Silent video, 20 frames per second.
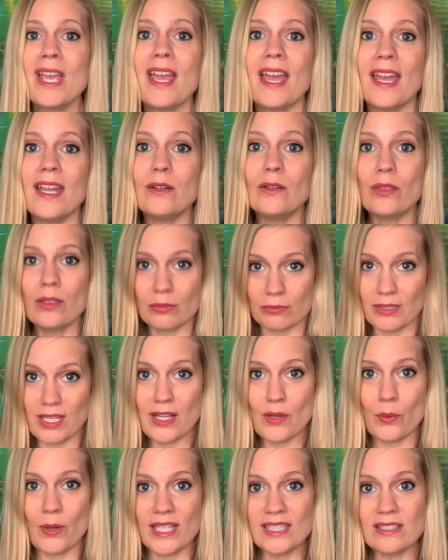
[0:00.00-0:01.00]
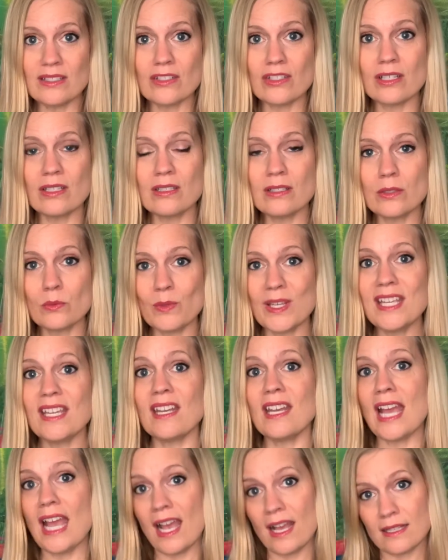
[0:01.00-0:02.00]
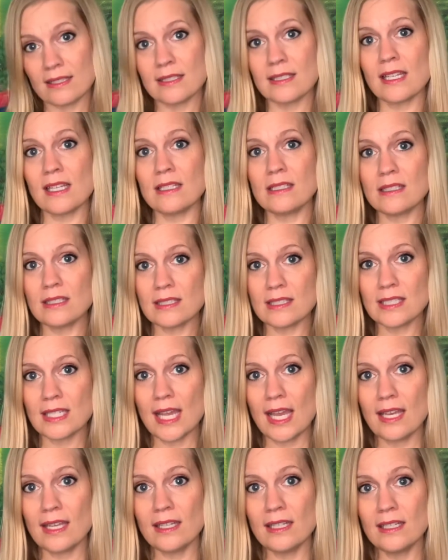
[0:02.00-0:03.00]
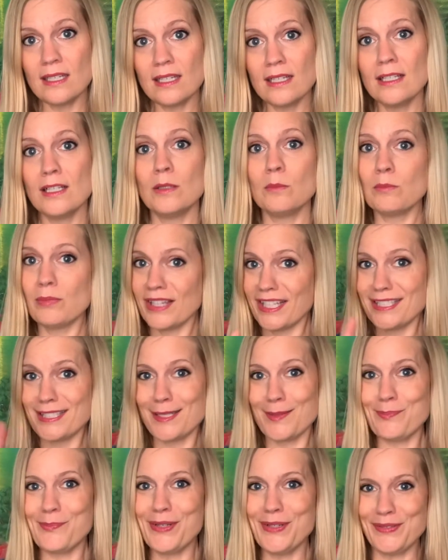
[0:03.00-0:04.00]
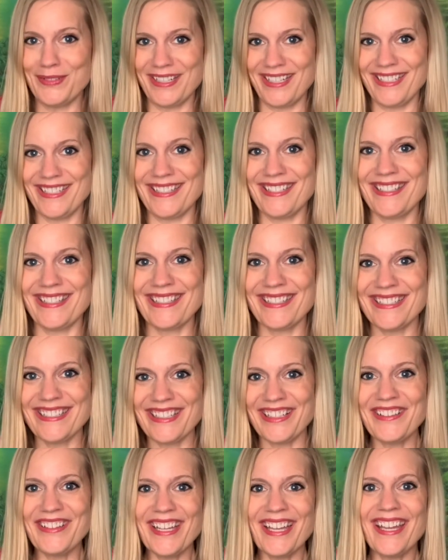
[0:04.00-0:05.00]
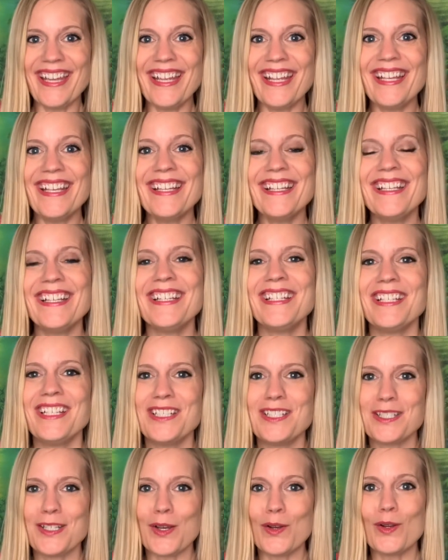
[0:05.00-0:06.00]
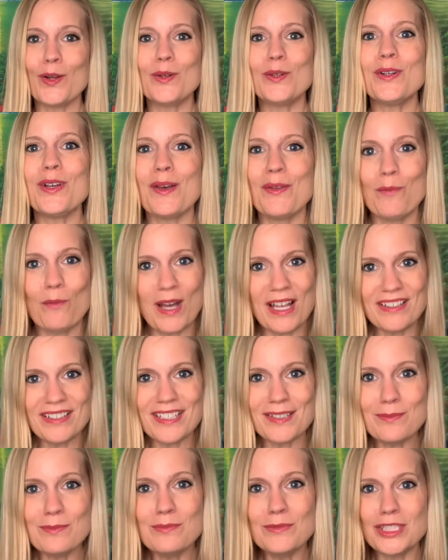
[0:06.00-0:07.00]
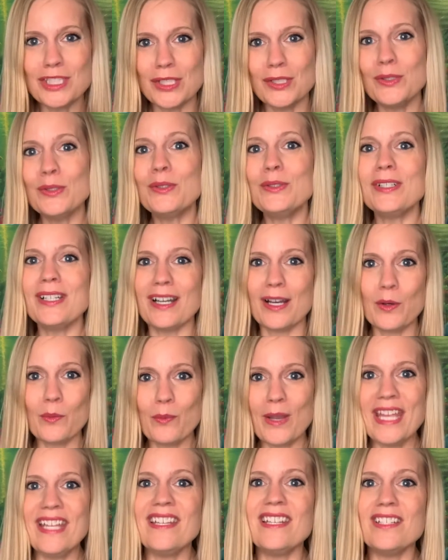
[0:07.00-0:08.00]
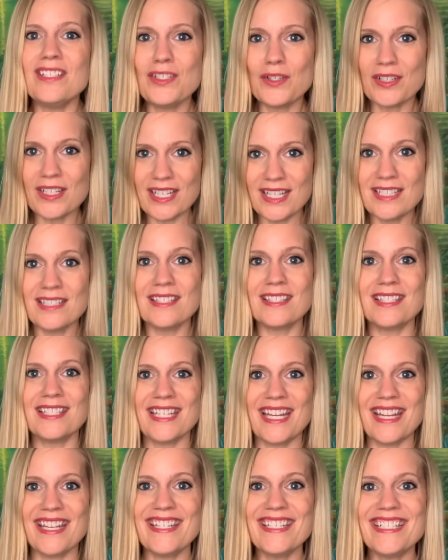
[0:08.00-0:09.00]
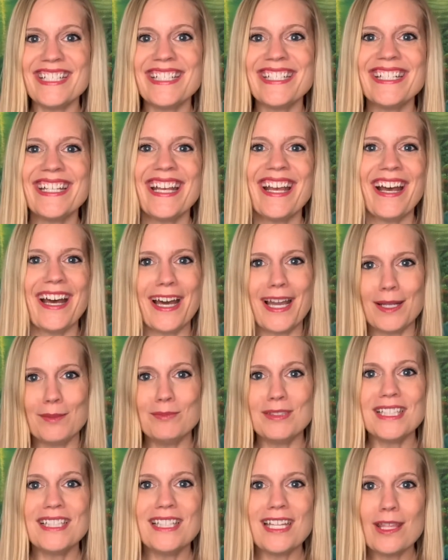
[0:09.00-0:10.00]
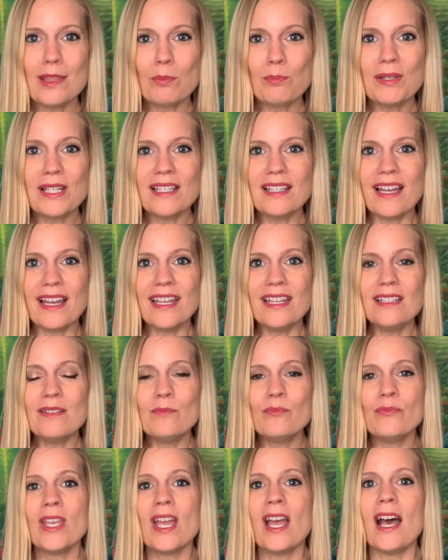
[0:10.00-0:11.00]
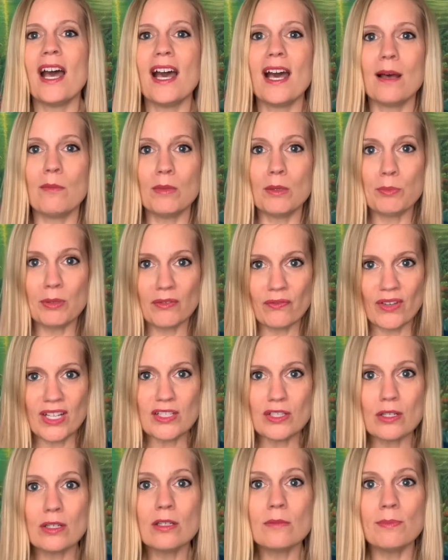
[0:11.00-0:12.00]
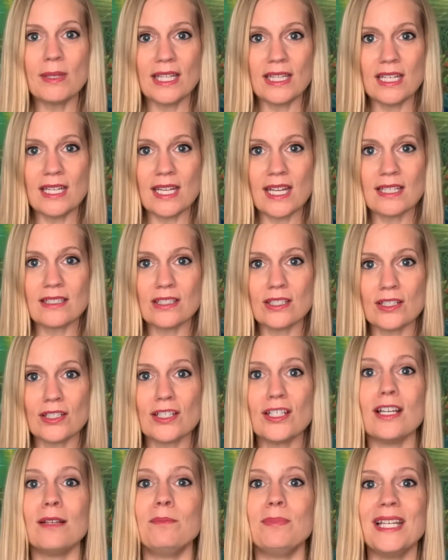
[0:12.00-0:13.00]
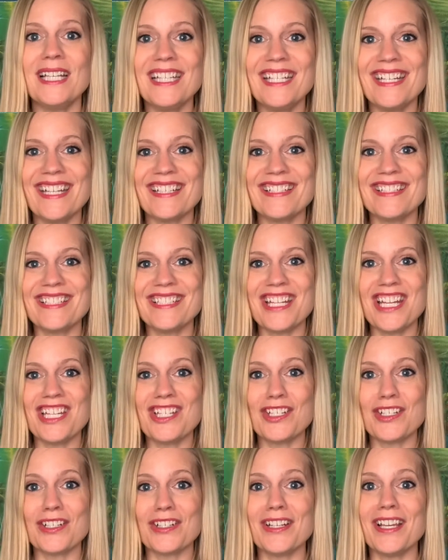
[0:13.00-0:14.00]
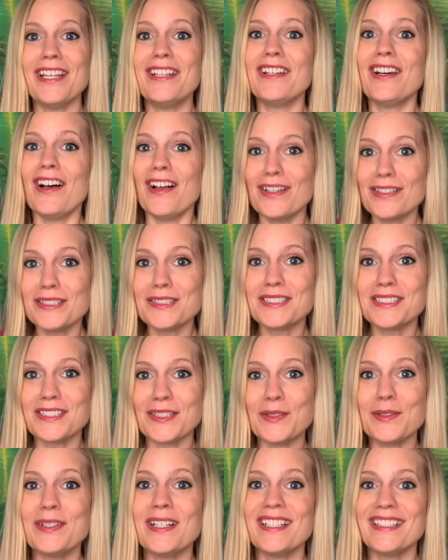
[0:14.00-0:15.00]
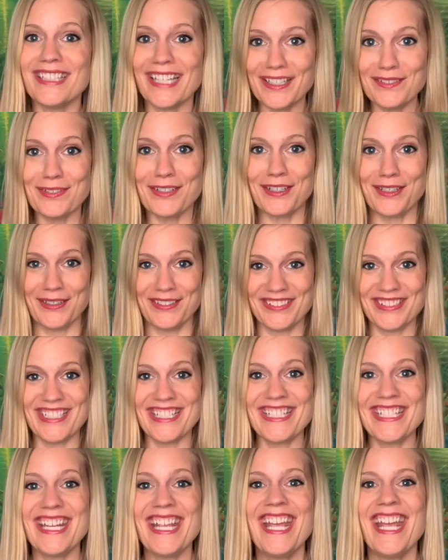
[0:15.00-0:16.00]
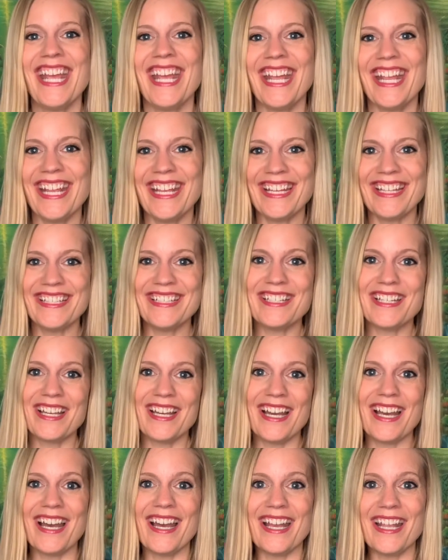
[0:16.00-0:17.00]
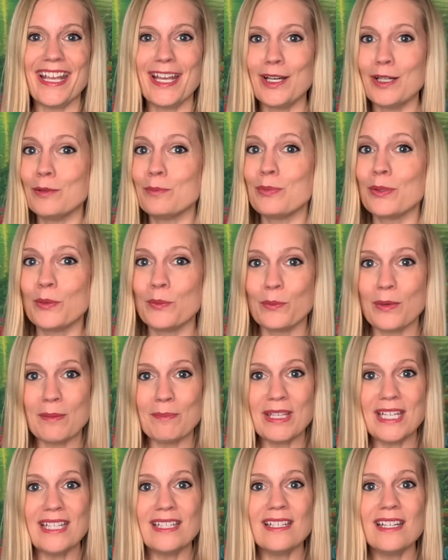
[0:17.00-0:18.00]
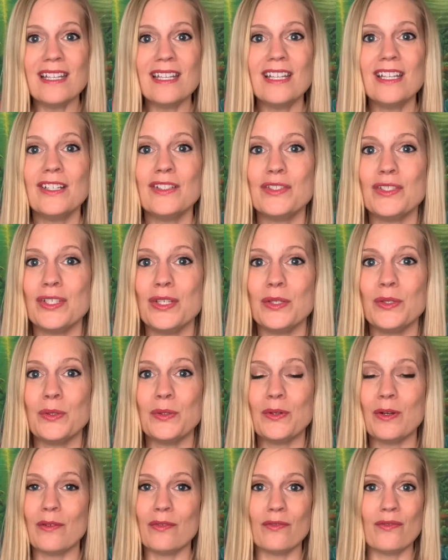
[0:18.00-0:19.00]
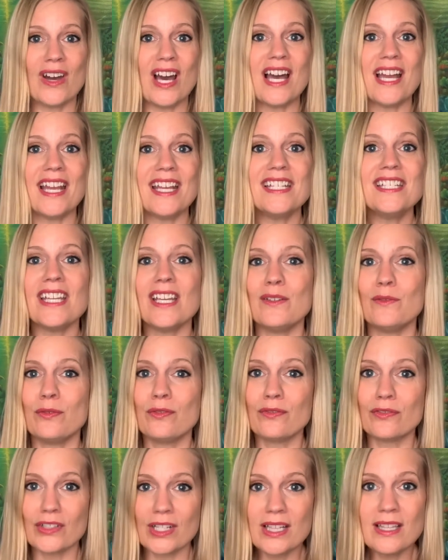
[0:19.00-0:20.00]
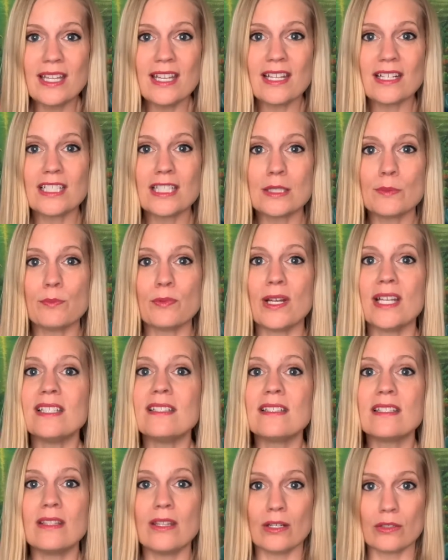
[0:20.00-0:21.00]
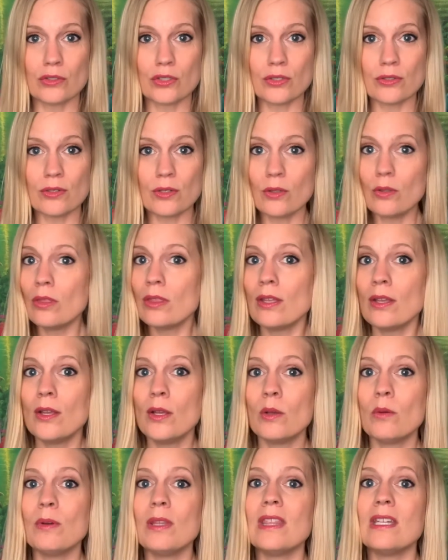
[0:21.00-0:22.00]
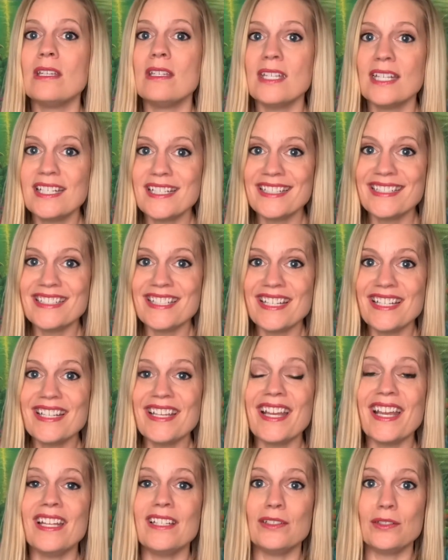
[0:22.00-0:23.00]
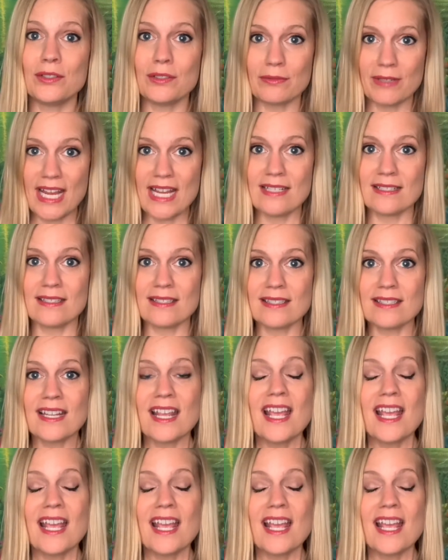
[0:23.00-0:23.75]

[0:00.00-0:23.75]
and 3 questions we could ask instead, plus a bonus, okay? So welcome to Awaken Your Instinct. I'm Lileithpolite. I'm a professional belly dancer, a belly dance teacher, and also a life coach. And I help women to find and freely express their truth with dignity and grace.